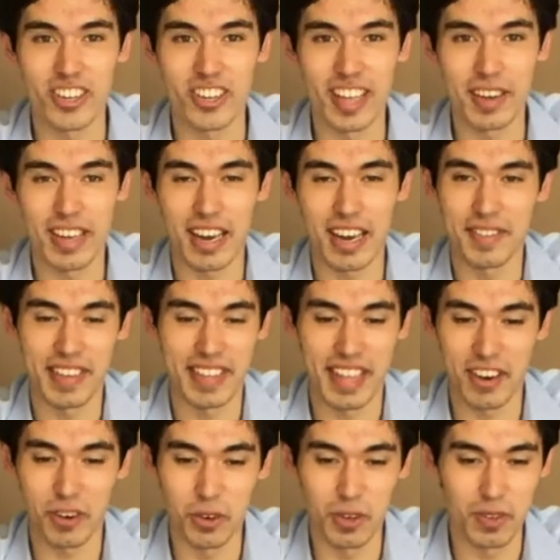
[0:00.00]
I, I, mean, there
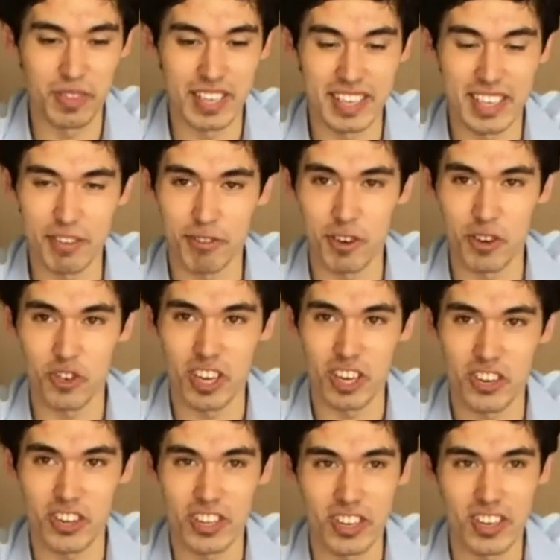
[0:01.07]
are all of these different
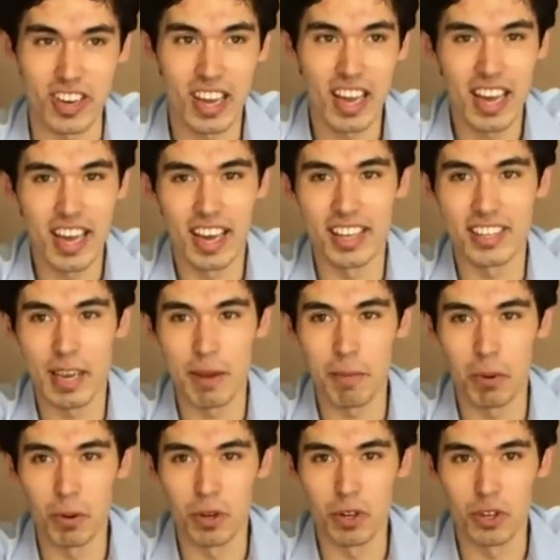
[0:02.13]
traditions. At, at St.
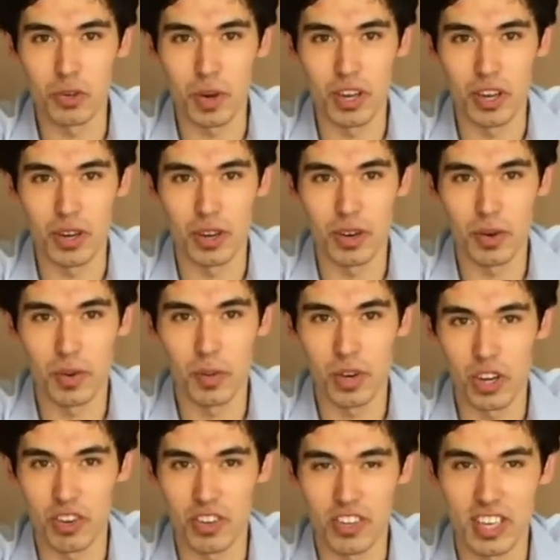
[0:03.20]
Paul's, when you when
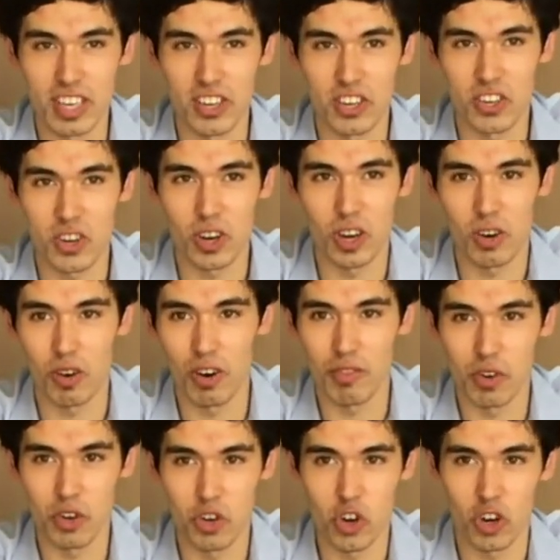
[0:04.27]
you're a senior scholar or if
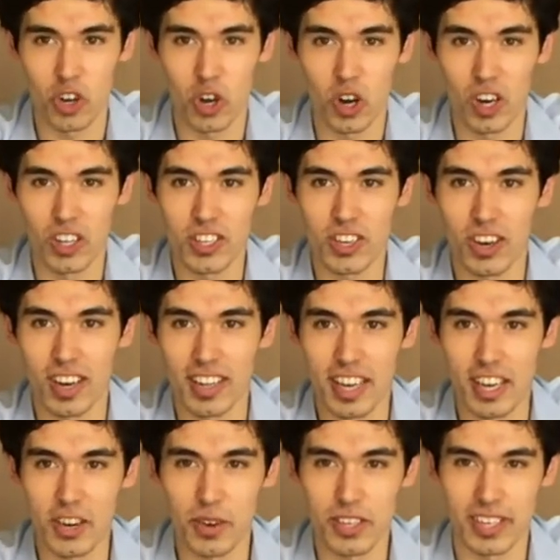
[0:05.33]
you're a John Colet scholar,
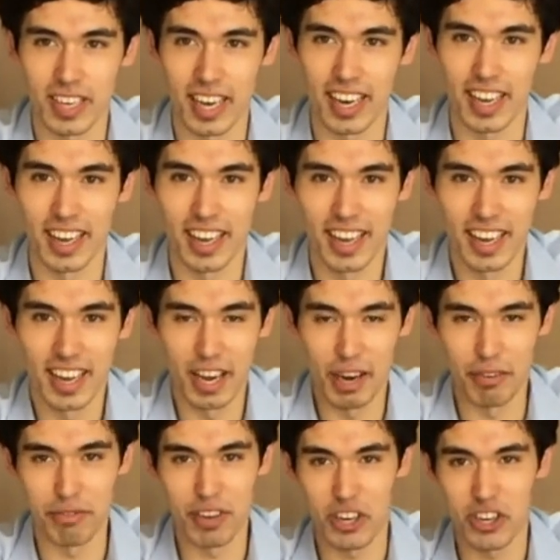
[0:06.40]
then you also get a, a
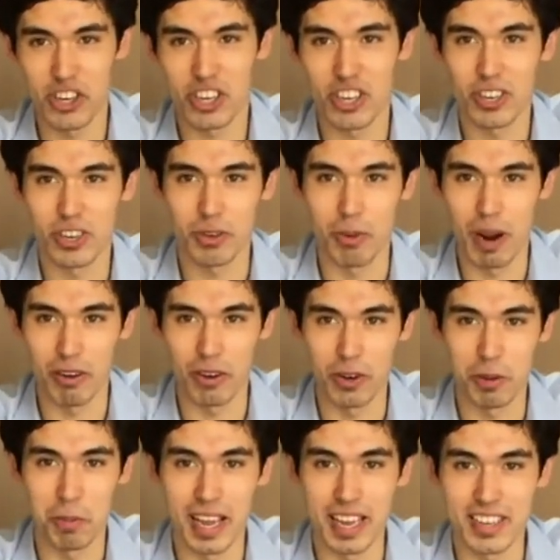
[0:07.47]
fish to wear on
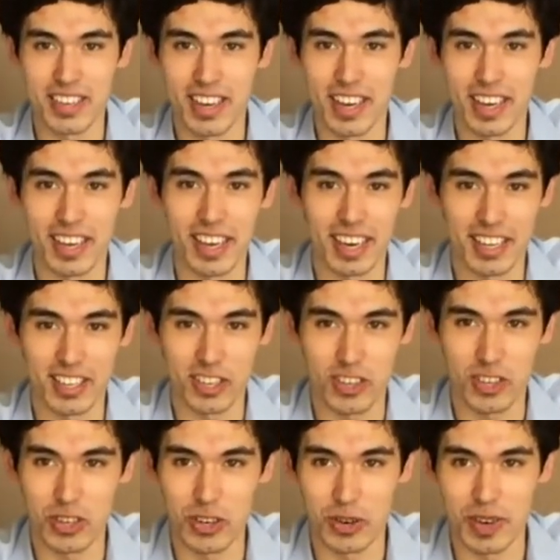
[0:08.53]
your blazer. I guess it's
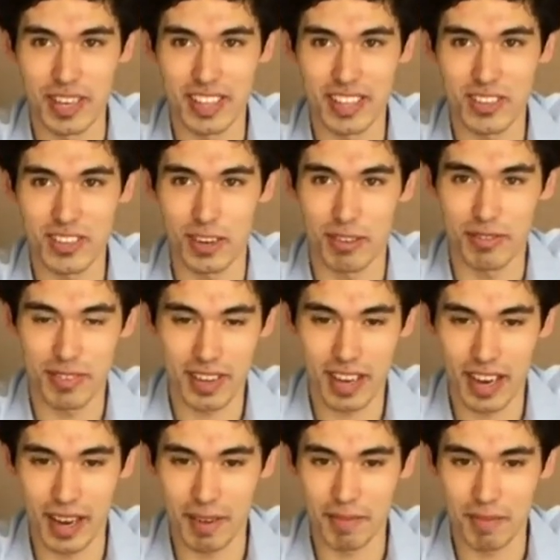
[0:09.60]
to do with sort of
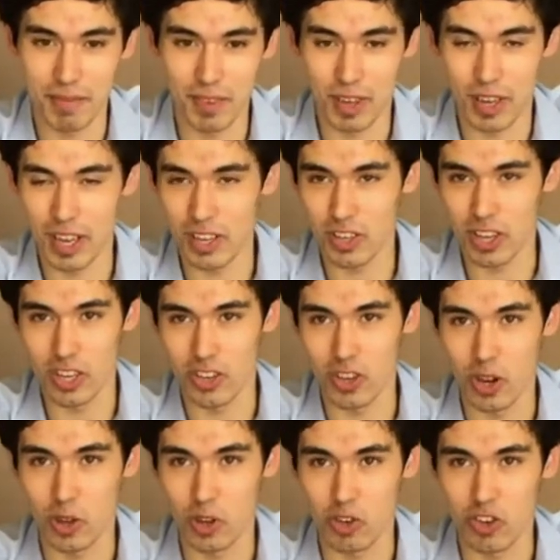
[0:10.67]
um, it's, it's an
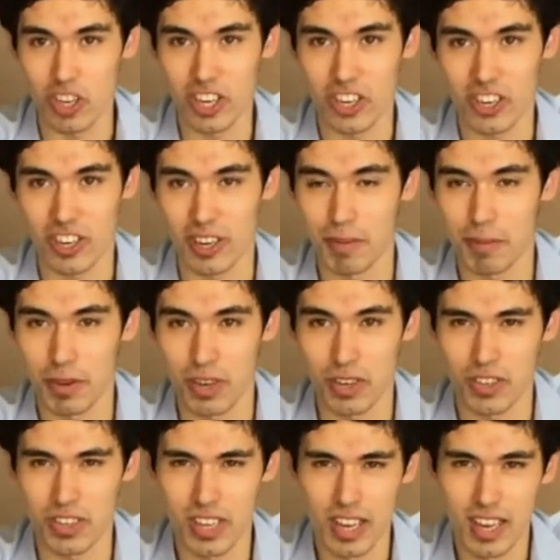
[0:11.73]
old tradition
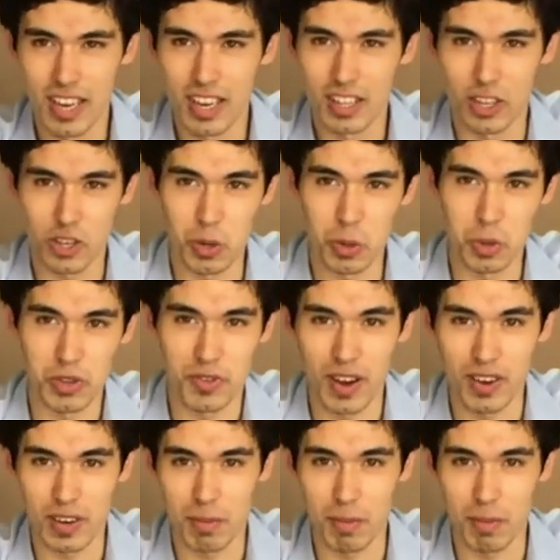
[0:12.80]
because the school was founded yeah.